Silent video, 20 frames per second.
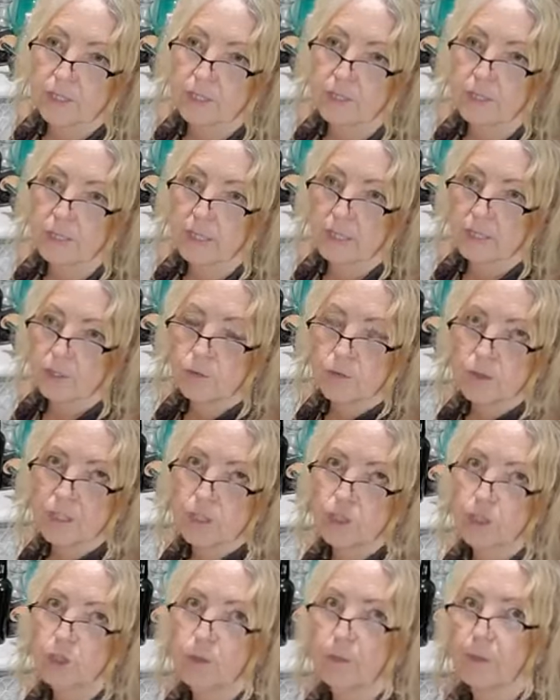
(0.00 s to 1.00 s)
these are
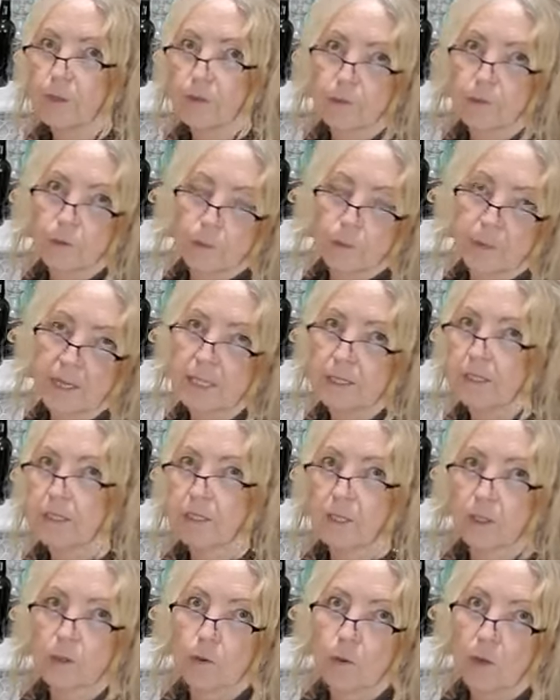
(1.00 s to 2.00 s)
vegetable ferments,
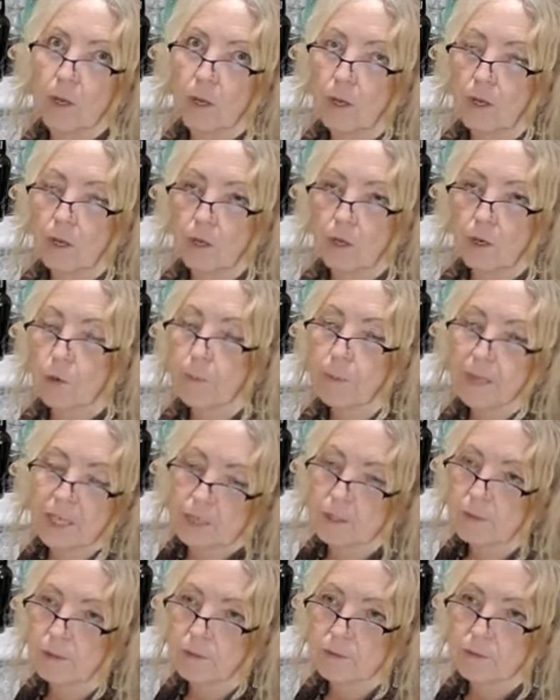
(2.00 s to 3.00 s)
so, or
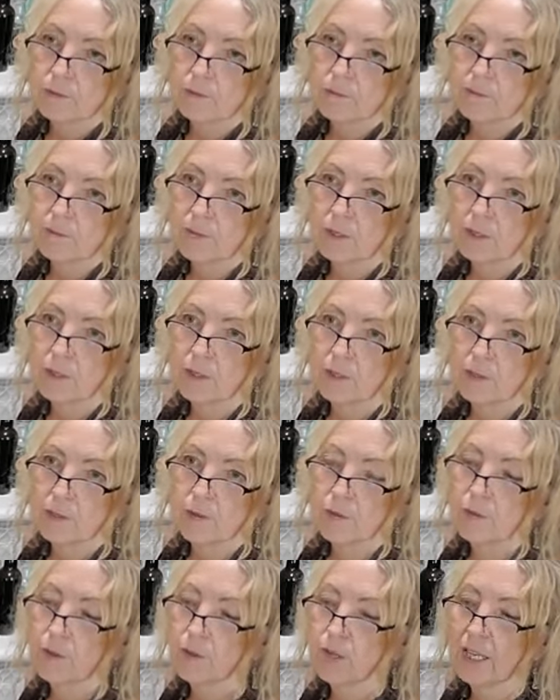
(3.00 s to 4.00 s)
pickle.
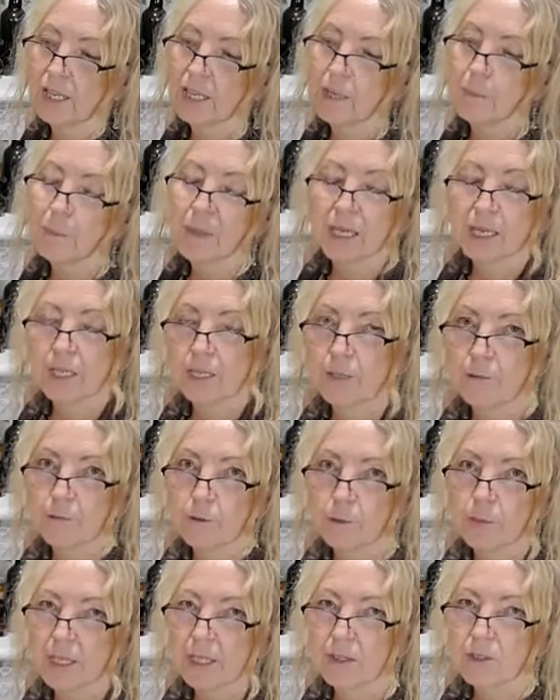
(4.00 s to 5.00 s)
They're like a pickling
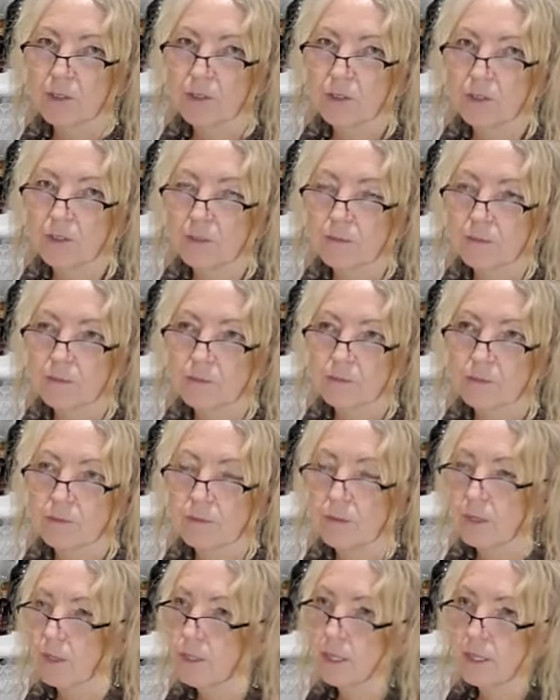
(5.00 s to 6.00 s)
ferment. They're
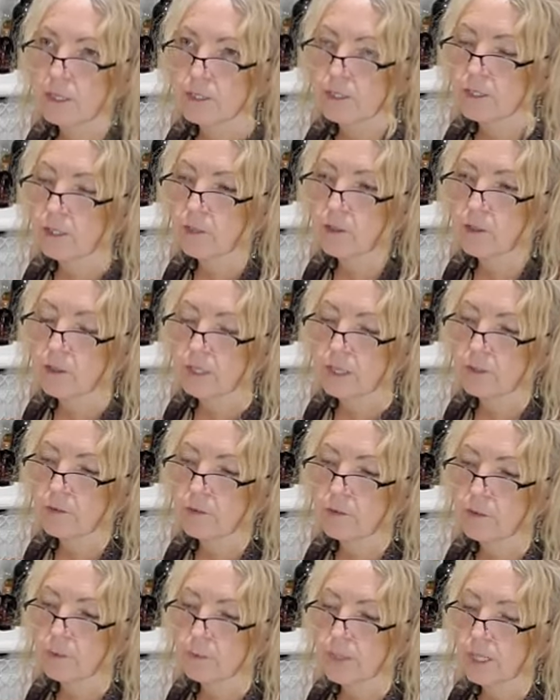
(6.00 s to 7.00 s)
not like a sauerkraut
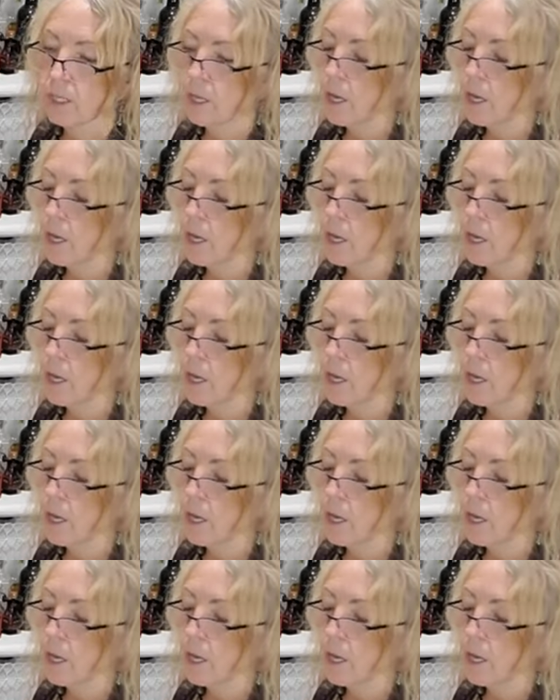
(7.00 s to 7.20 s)
ferment.